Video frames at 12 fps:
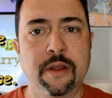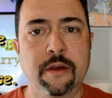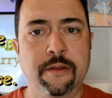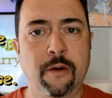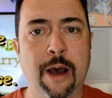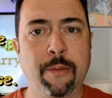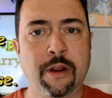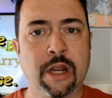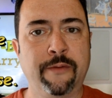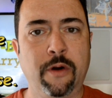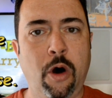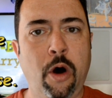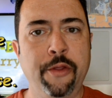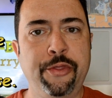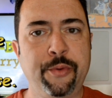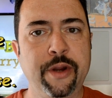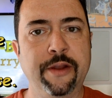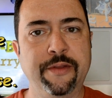So I want to cover all
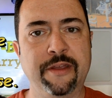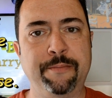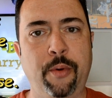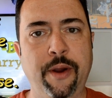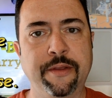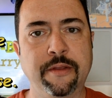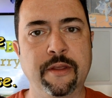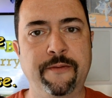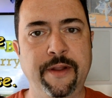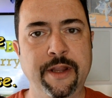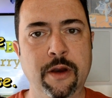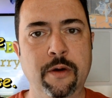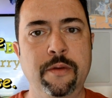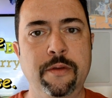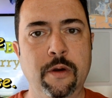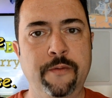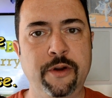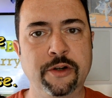three of these points in this video,
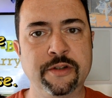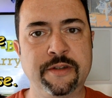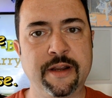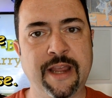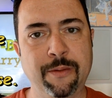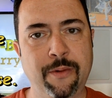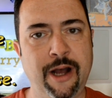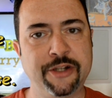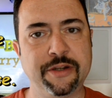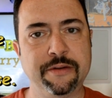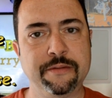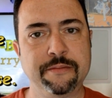so if you're interested, keep watching.